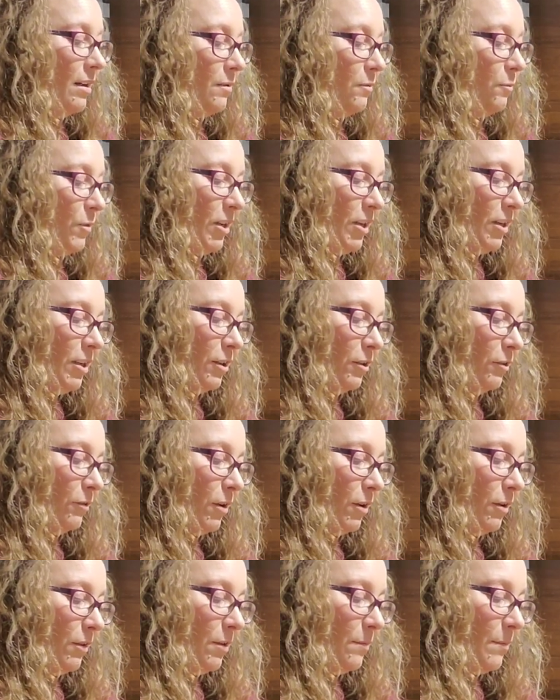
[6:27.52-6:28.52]
when you can
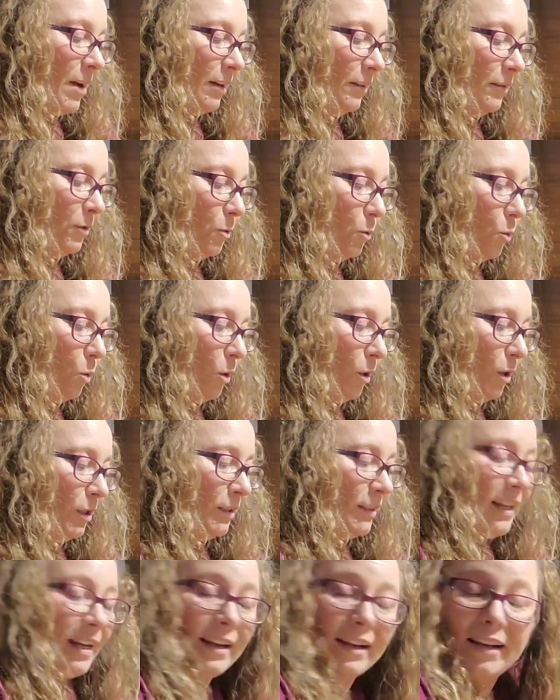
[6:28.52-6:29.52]
grow them
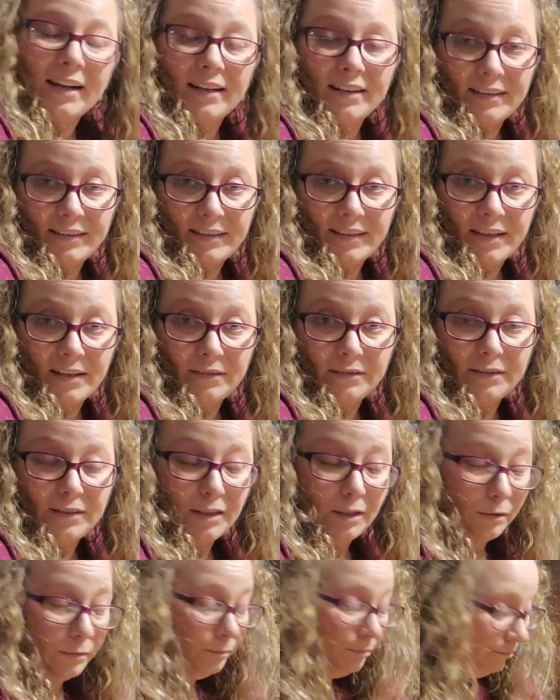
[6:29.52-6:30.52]
outdoors, that kind of stuff.
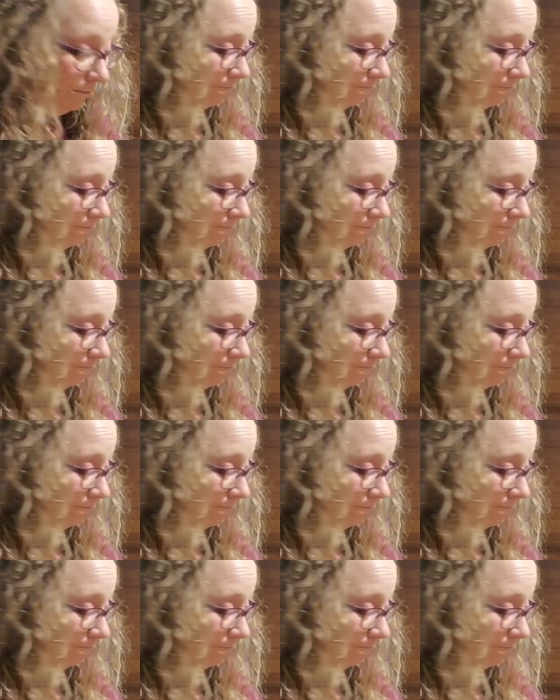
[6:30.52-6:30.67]
So